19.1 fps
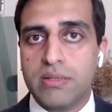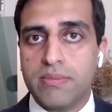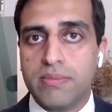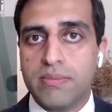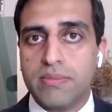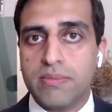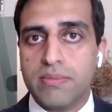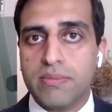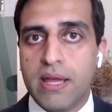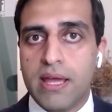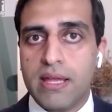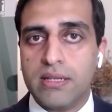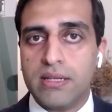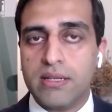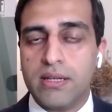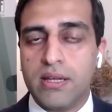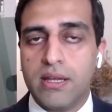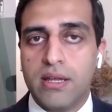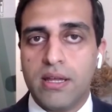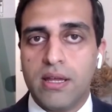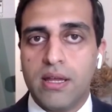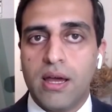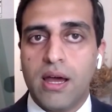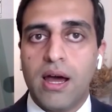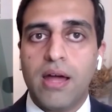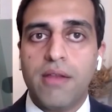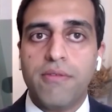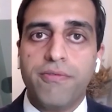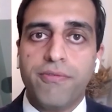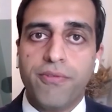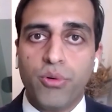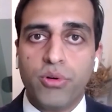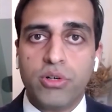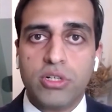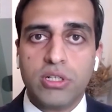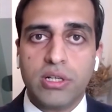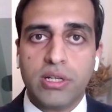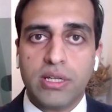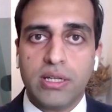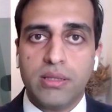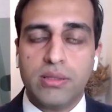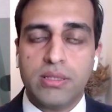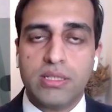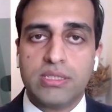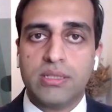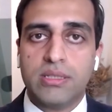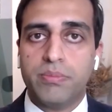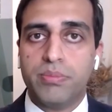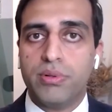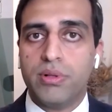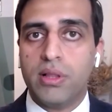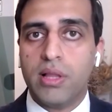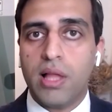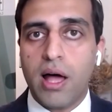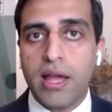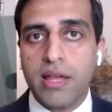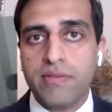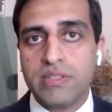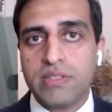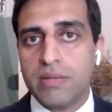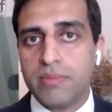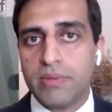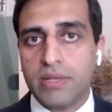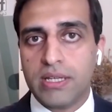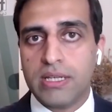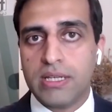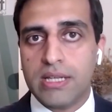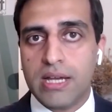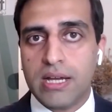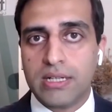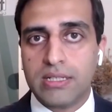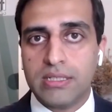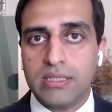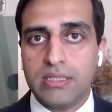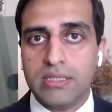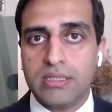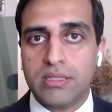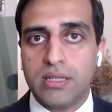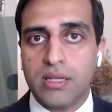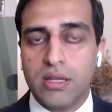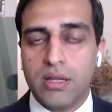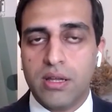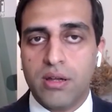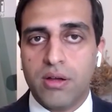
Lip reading: demand. unfortunately, the supply of semiconductors